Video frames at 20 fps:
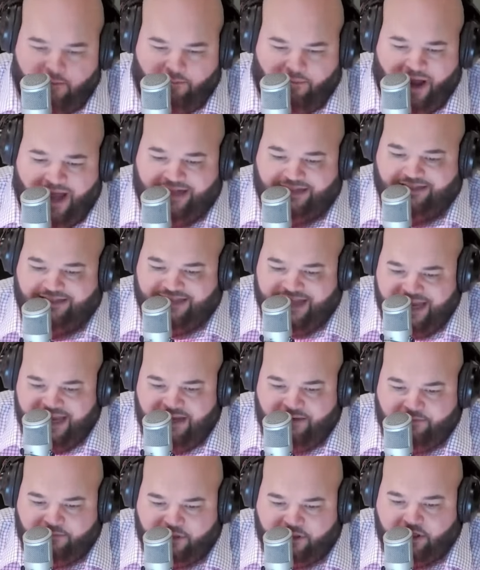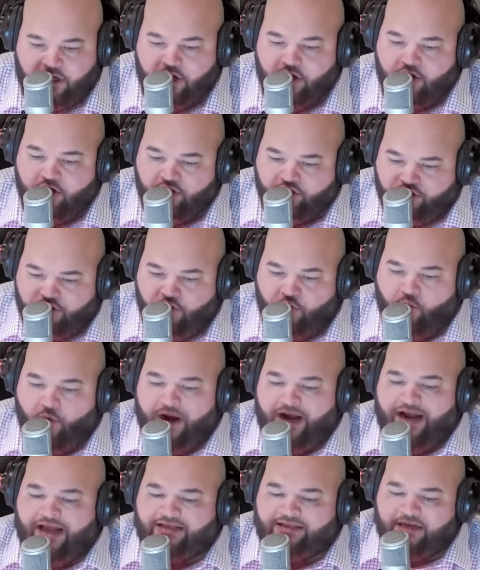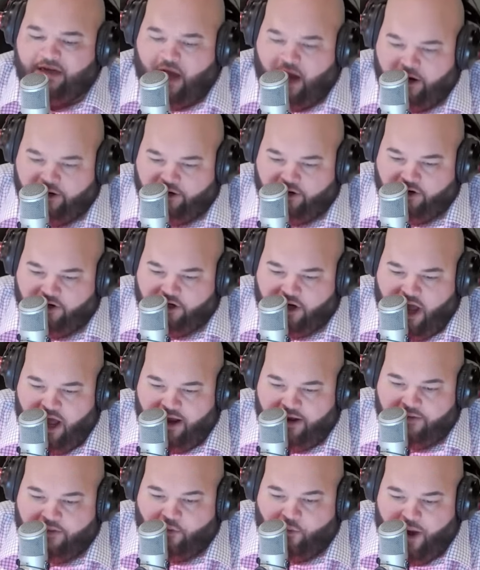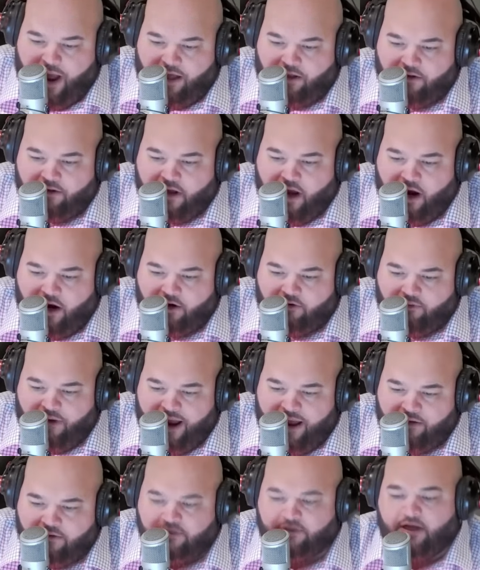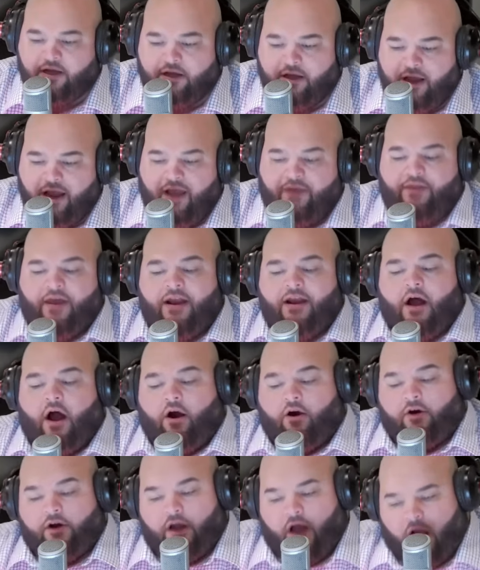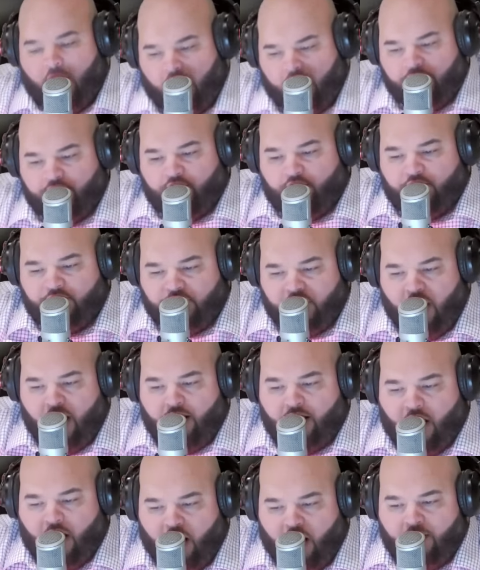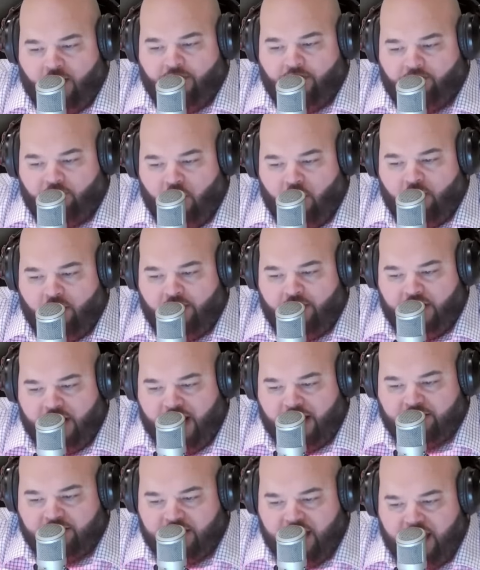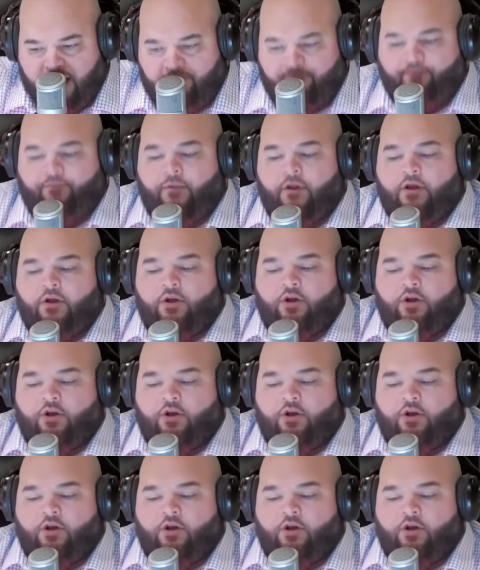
But teams to win as an underdog in the wild card round and then are an underdog on the road in the next game,